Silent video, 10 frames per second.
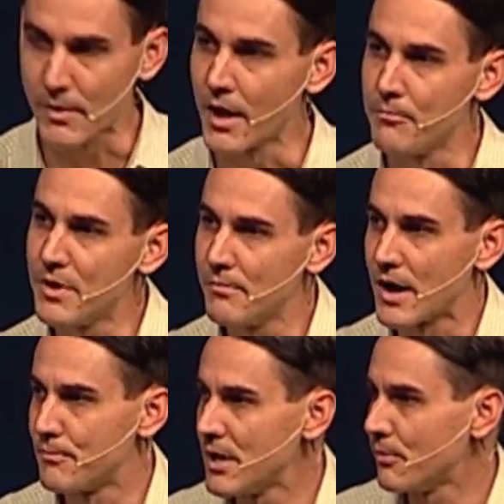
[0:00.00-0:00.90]
and be my
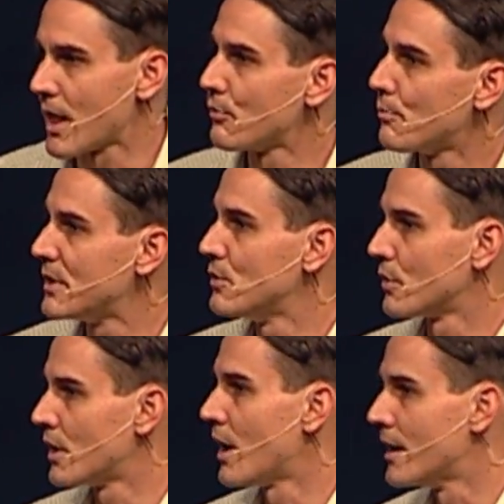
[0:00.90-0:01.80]
people, I will be your
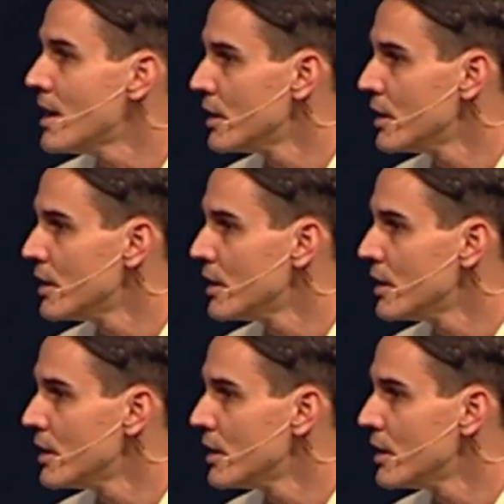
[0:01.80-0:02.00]
God.